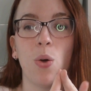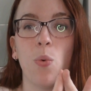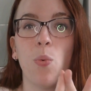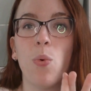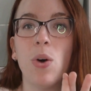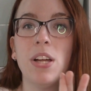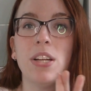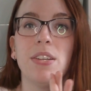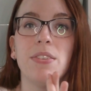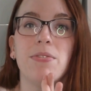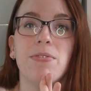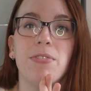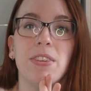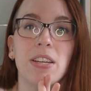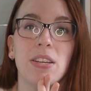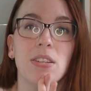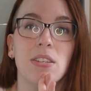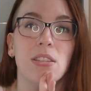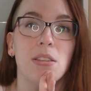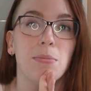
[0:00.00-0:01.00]
What
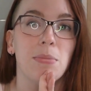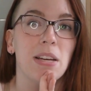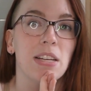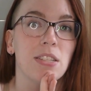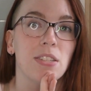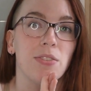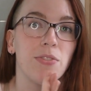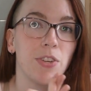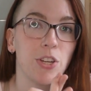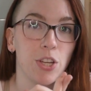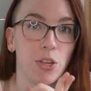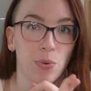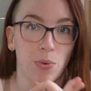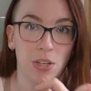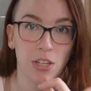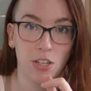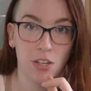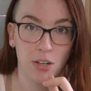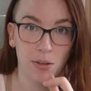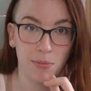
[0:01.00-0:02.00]
feels the best for you
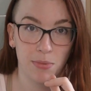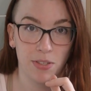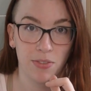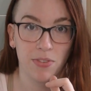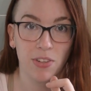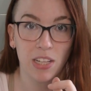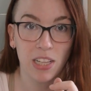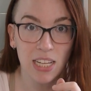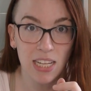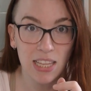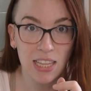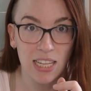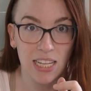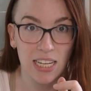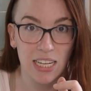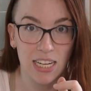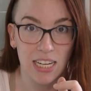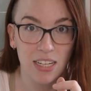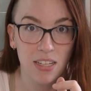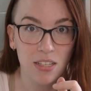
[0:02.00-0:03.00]
in terms of
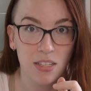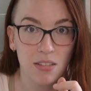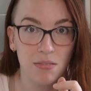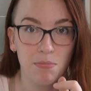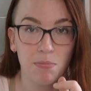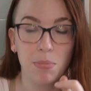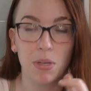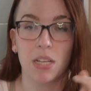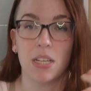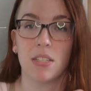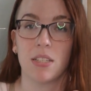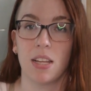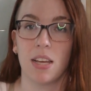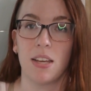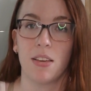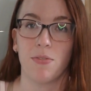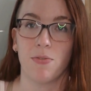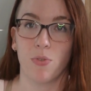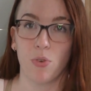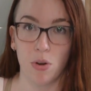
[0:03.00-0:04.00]
cleanliness? Because,
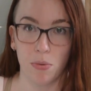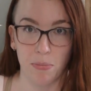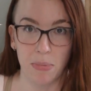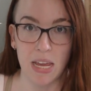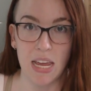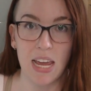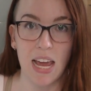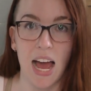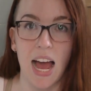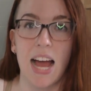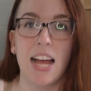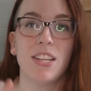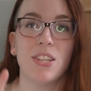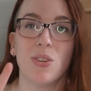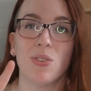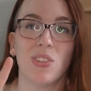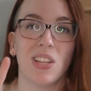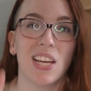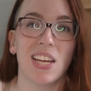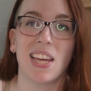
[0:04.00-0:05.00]
like, for me, I
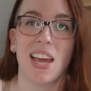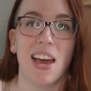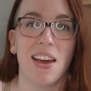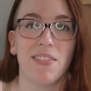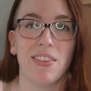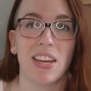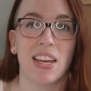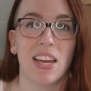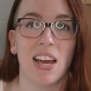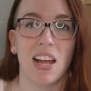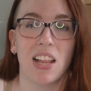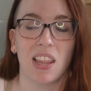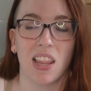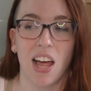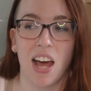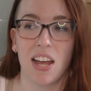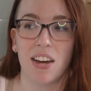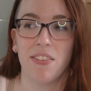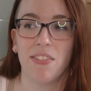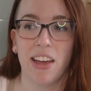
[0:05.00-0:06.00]
don't like having a
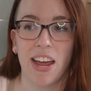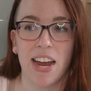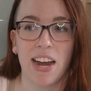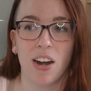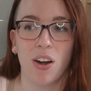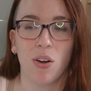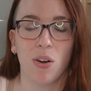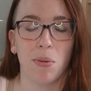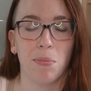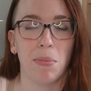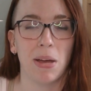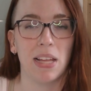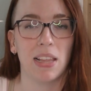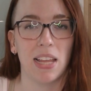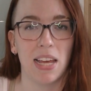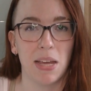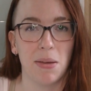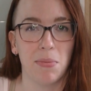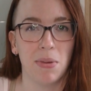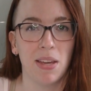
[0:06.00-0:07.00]
lot of hair on my
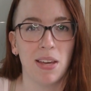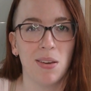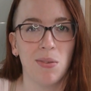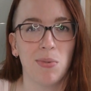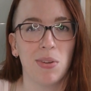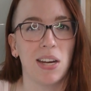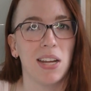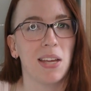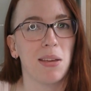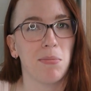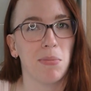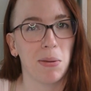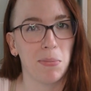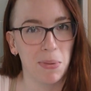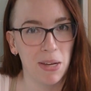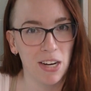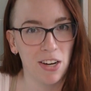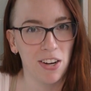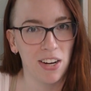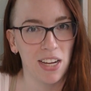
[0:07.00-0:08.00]
labia when I get my
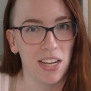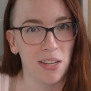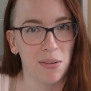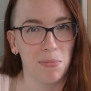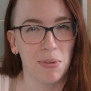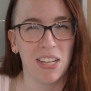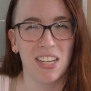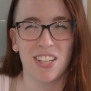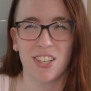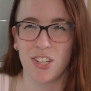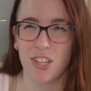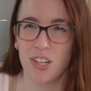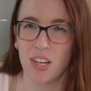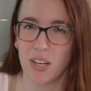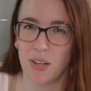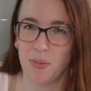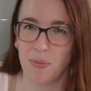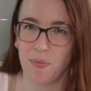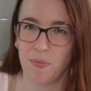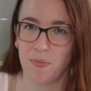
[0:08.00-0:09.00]
period because, you
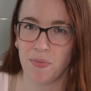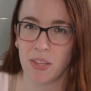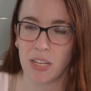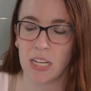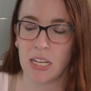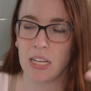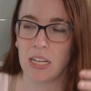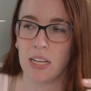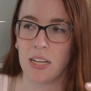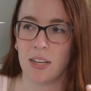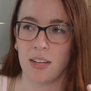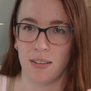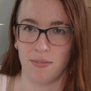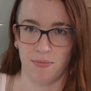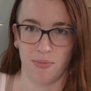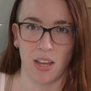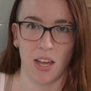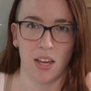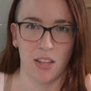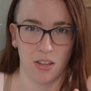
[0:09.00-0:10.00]
know,
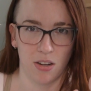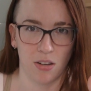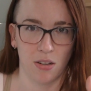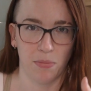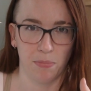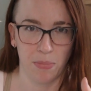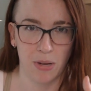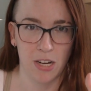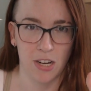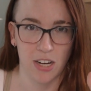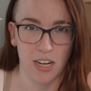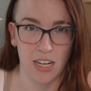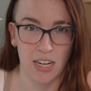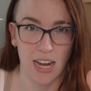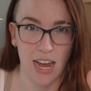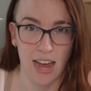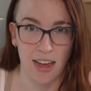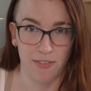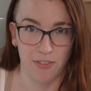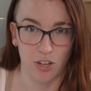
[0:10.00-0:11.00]
other period
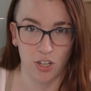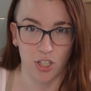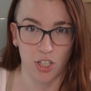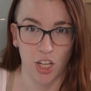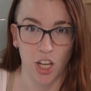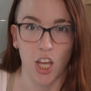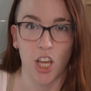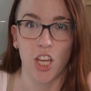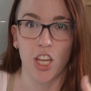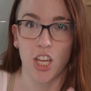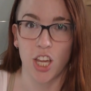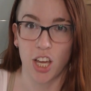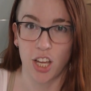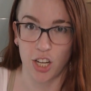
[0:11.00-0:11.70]
havers, they